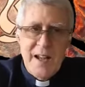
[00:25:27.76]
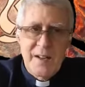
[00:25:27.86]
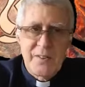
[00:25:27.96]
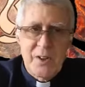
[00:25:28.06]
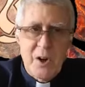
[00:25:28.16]

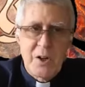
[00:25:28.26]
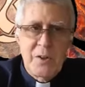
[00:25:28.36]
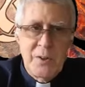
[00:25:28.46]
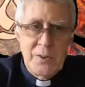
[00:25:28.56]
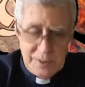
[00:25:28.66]
And as
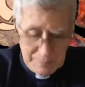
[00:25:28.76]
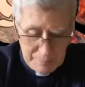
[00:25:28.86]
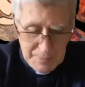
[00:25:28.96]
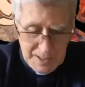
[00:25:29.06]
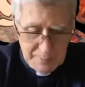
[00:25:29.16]
hard as it
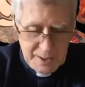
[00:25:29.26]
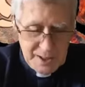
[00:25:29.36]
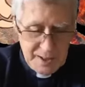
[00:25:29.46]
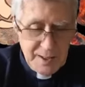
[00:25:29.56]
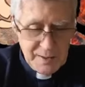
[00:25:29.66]
may
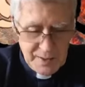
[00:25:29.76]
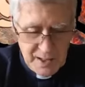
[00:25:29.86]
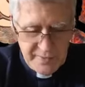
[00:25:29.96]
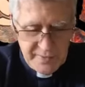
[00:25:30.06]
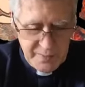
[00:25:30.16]
be,
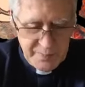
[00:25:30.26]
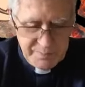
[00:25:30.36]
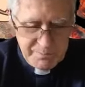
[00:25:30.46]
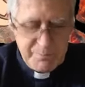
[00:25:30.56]
love them